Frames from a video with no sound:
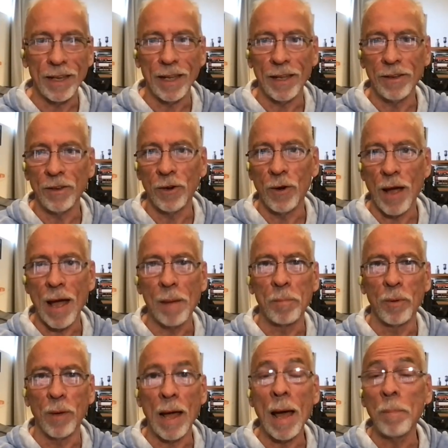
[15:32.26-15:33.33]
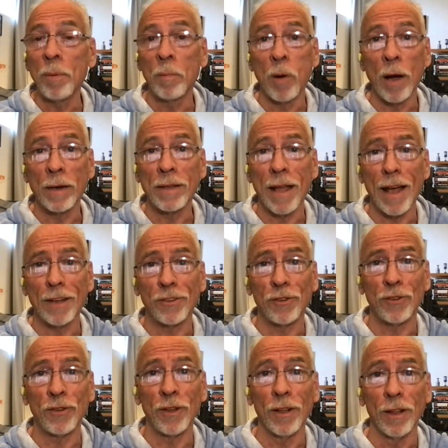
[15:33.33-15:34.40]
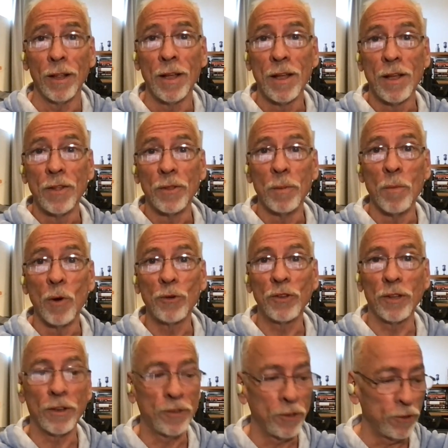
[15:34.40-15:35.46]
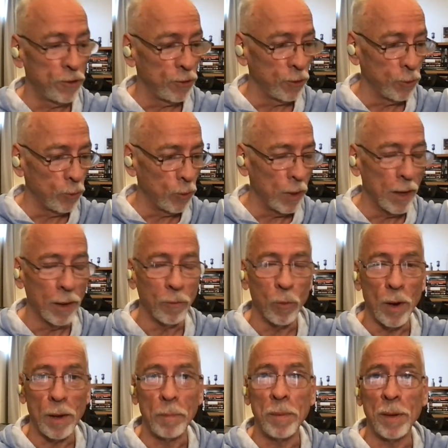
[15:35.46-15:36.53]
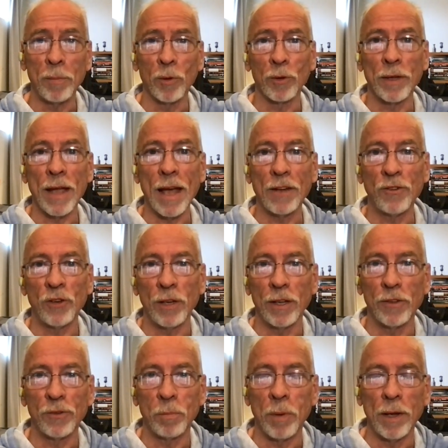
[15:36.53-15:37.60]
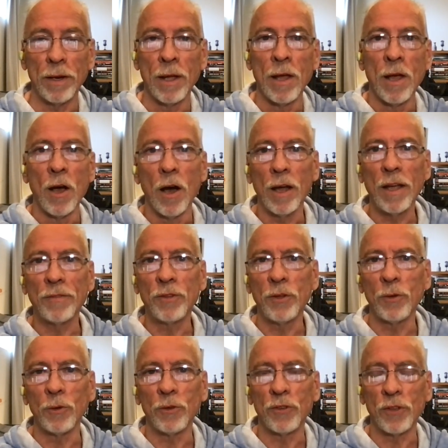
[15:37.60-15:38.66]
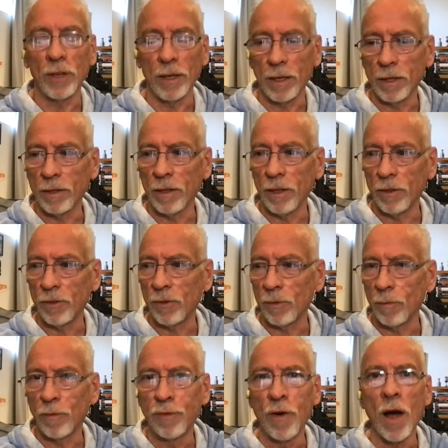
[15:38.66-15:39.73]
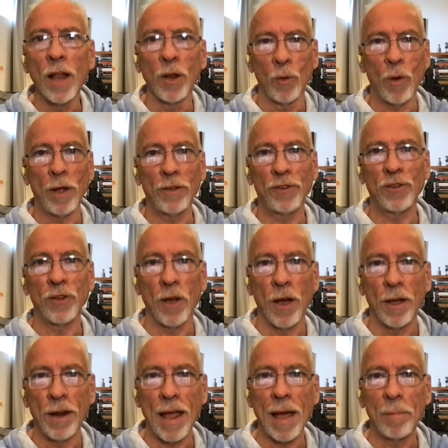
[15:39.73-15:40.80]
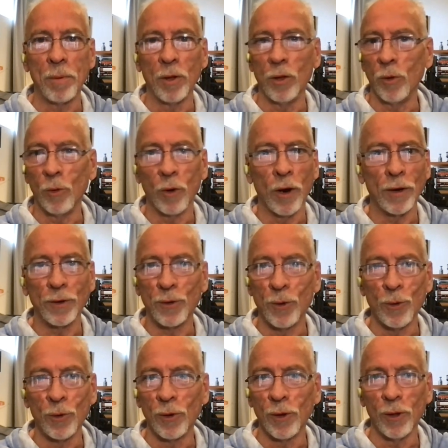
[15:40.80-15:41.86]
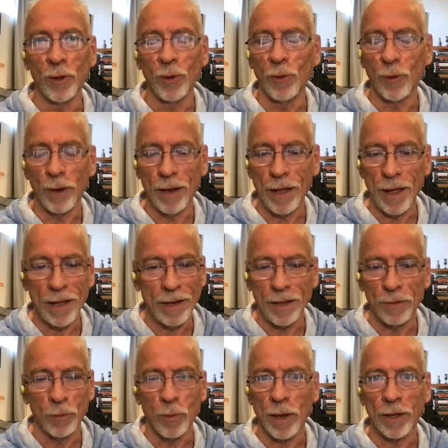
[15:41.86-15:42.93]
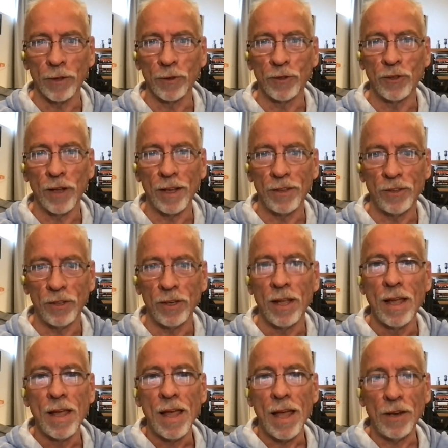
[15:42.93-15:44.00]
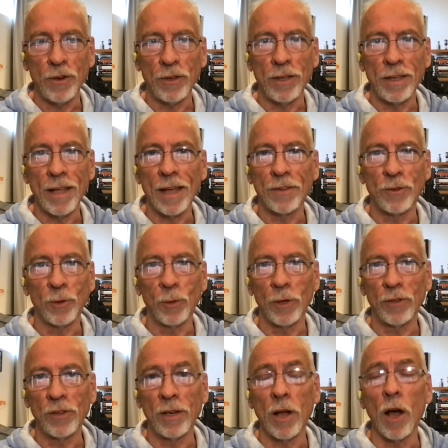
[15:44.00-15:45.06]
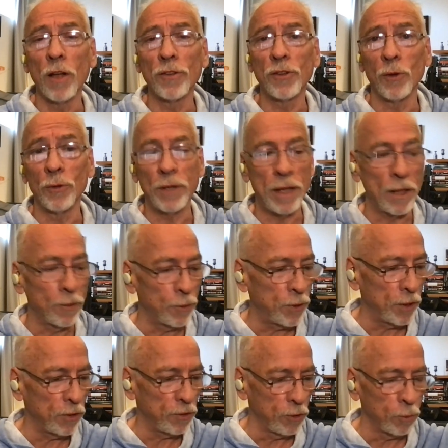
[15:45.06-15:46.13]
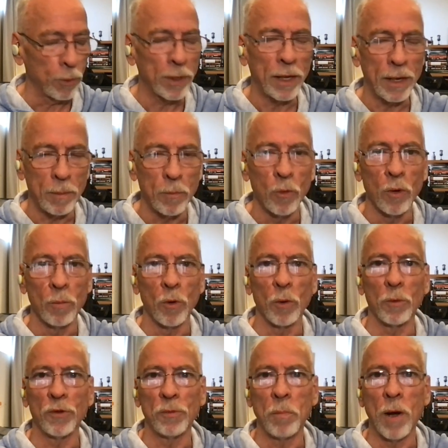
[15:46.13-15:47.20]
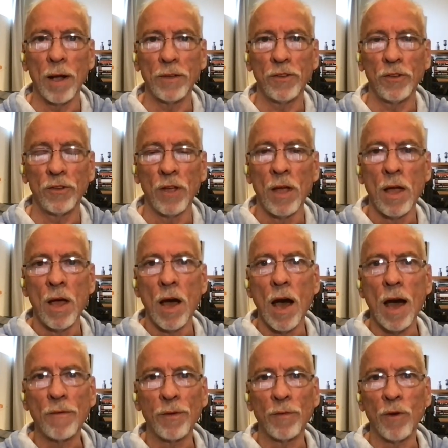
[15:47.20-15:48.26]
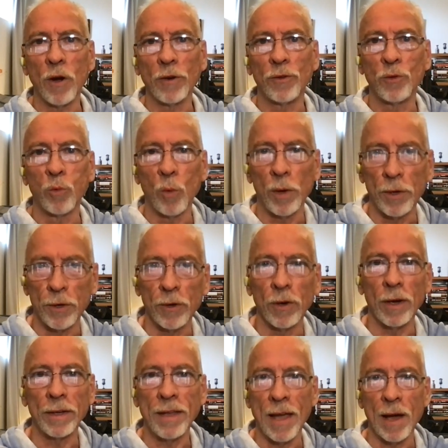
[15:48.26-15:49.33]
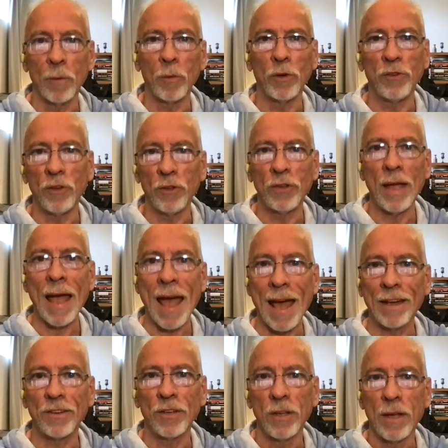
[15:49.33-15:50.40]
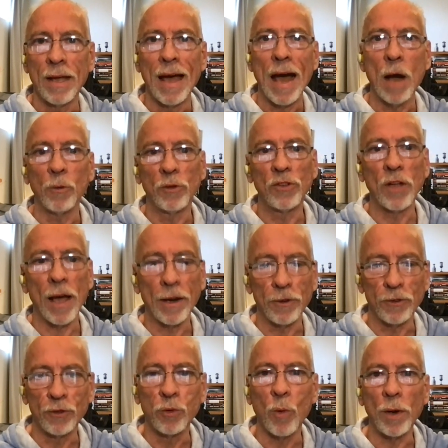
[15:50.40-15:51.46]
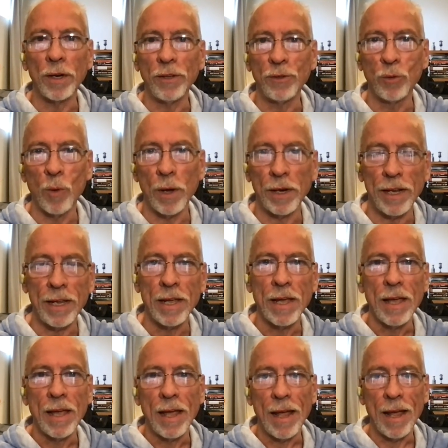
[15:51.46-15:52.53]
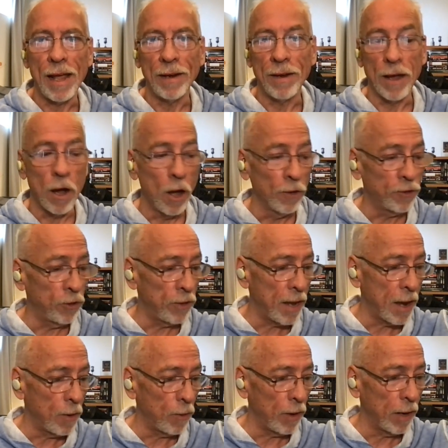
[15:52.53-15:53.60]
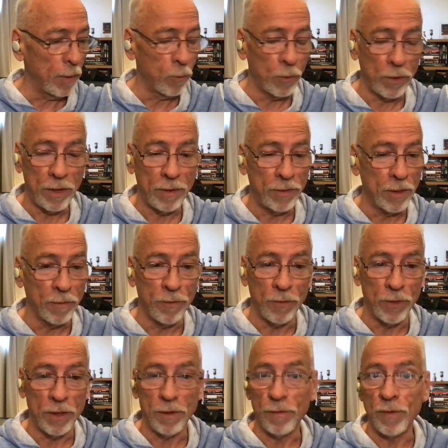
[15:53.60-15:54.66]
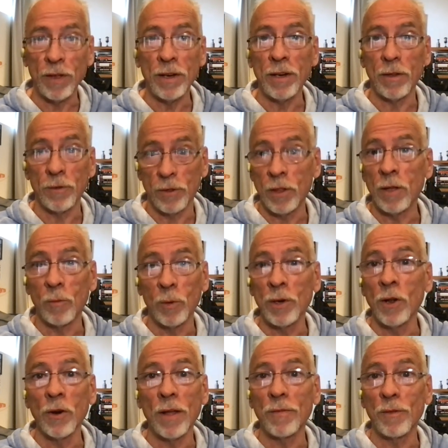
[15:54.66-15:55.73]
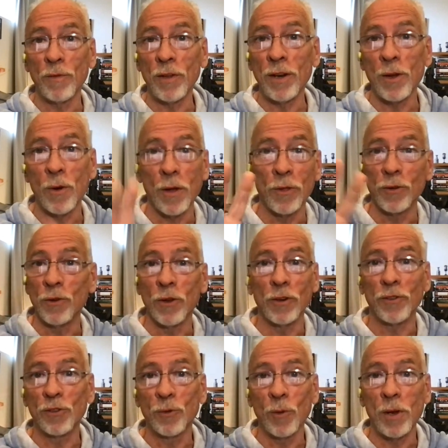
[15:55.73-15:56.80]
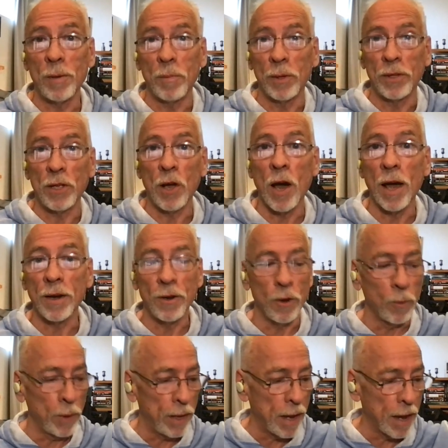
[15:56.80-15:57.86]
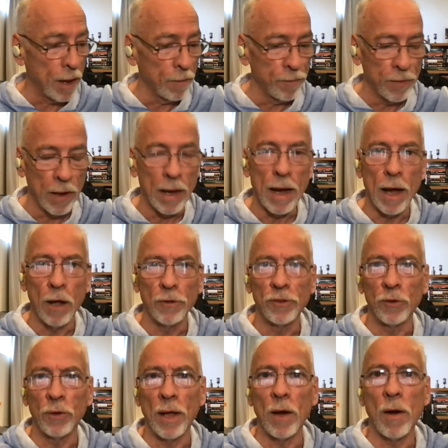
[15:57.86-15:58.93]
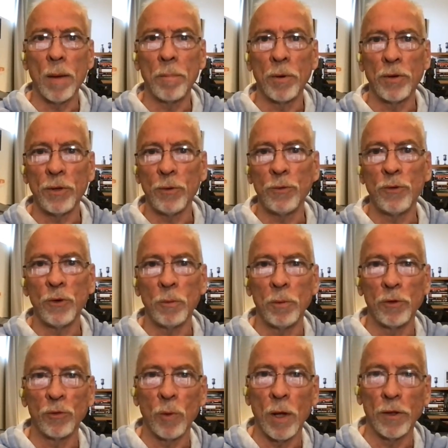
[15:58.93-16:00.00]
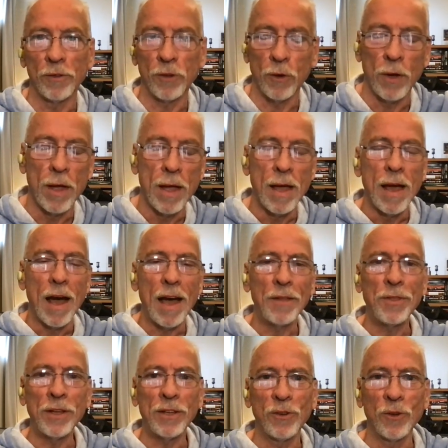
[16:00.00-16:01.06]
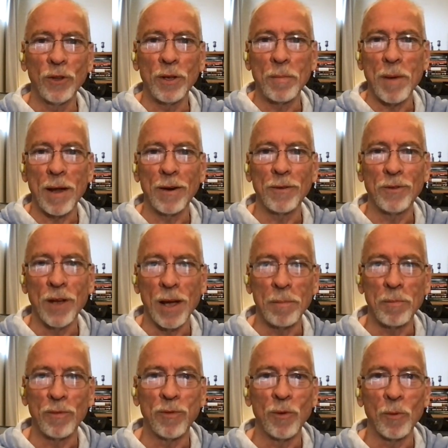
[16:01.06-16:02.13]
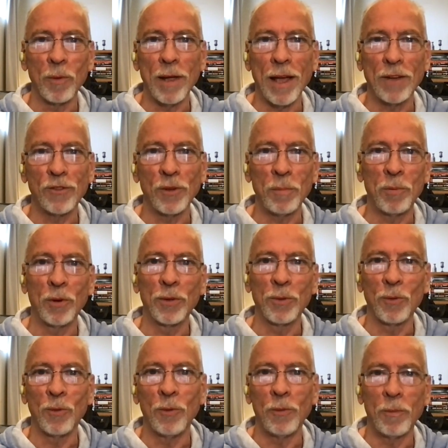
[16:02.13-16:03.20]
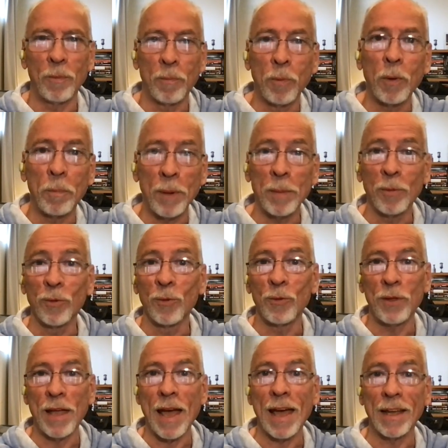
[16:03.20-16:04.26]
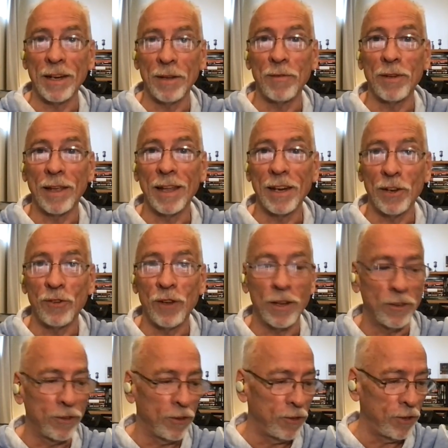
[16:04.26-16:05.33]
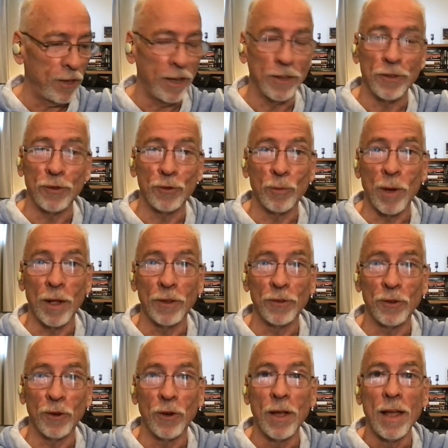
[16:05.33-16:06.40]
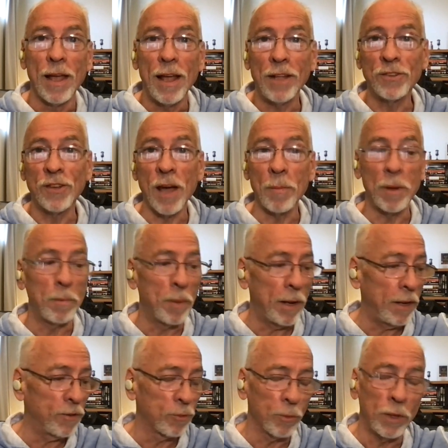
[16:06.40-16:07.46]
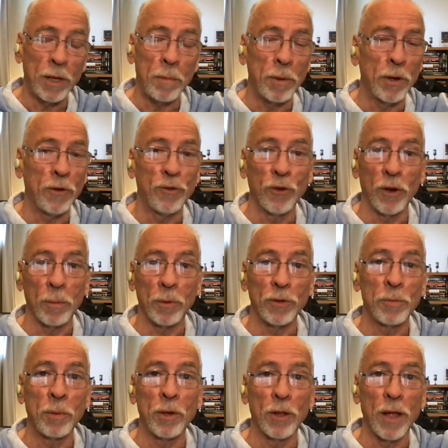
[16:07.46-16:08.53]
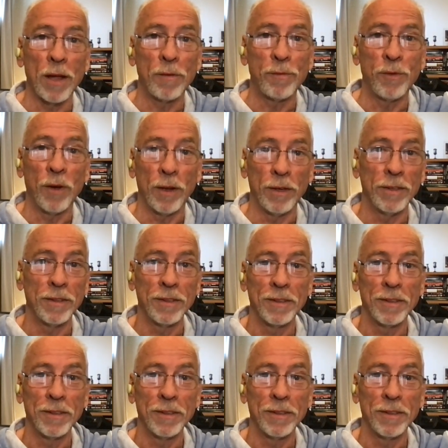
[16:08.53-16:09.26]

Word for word: Uh, you know, Apple Apple Podcast is still the most listened to uh, way people are catching us, but all you have to do is uh, is follow us on Apple or on Google or any of the regular sites, and and you can get to us. And also the other thing too, we're getting more more and more responses off of our Twitter account, which is at Outsiders twenty twenty. And also now uh, the the video the, we don't have the video other than our screen, but the audio we have uh, also now up on YouTube as well. So I it's only a matter of time before we actually put through put people through the agony of getting a chance to see us as well. So it's coming, but it's really been enjoyable. It's been a lot of fun.